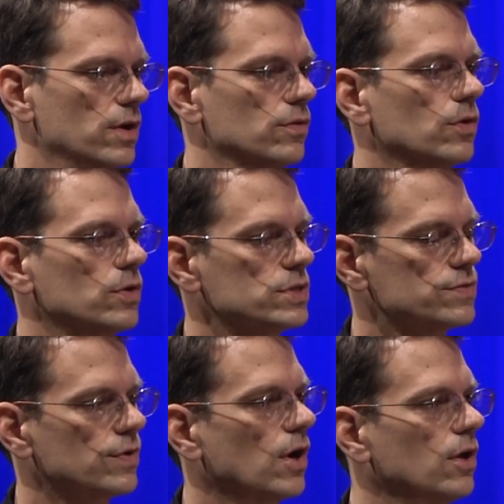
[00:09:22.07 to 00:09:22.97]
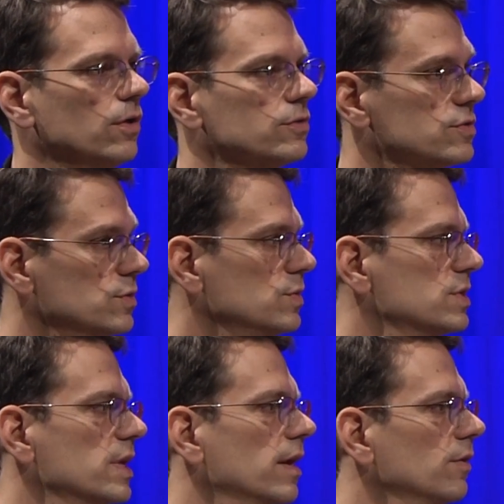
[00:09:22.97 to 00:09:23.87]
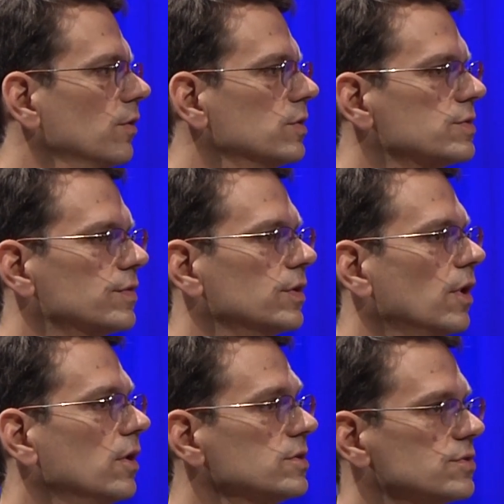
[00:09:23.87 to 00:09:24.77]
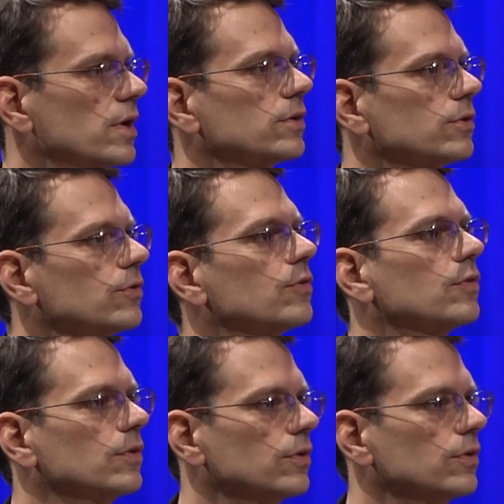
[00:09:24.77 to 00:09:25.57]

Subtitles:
I don't know it's for all students, and I don't know it's for all instructors.